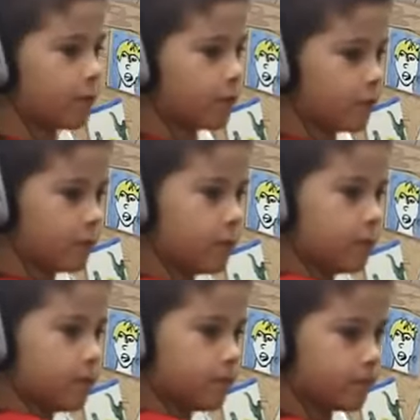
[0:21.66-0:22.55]
sit
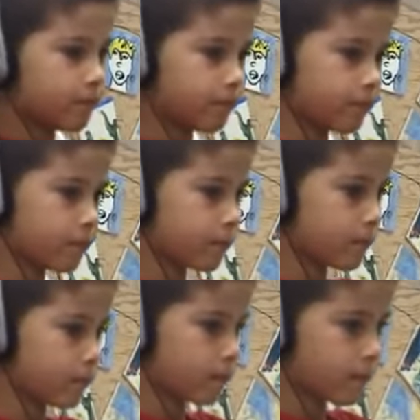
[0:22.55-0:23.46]
right down and
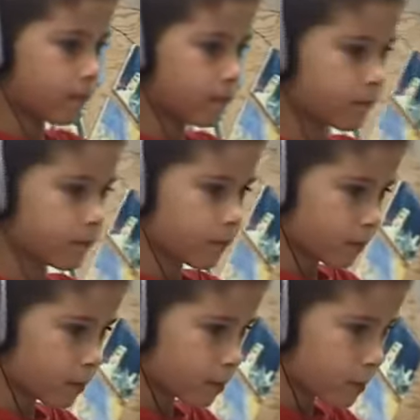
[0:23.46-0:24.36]
start
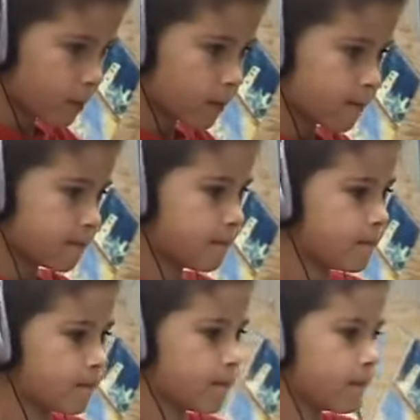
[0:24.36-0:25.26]
using.
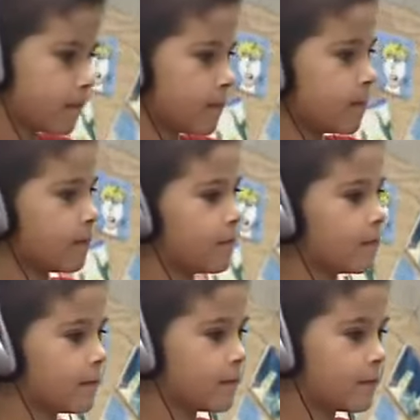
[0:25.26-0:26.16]
Several people have